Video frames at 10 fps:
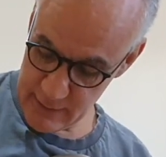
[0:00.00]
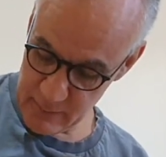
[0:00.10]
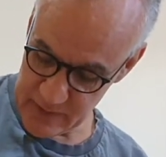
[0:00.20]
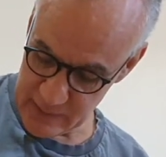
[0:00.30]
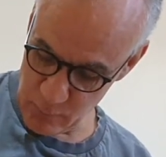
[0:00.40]

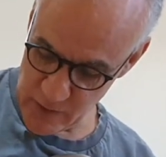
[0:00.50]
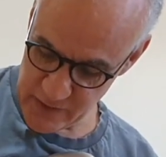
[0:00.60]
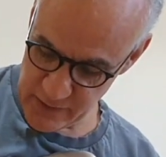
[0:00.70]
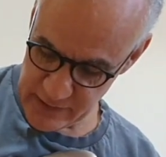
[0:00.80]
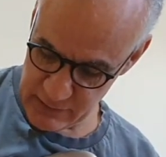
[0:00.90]
But then once
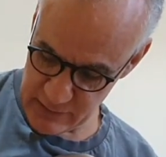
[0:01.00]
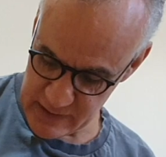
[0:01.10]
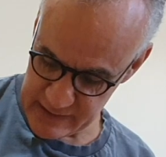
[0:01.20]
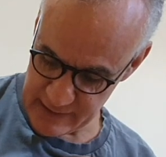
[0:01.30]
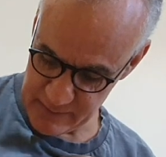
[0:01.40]
I turned
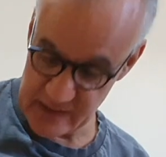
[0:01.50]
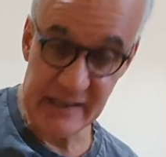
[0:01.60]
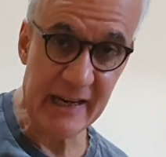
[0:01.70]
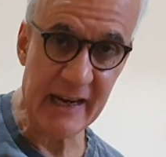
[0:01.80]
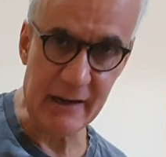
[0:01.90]
this up to
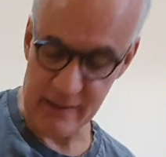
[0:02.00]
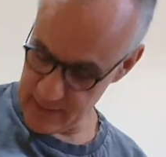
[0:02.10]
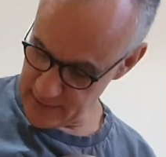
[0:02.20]
10,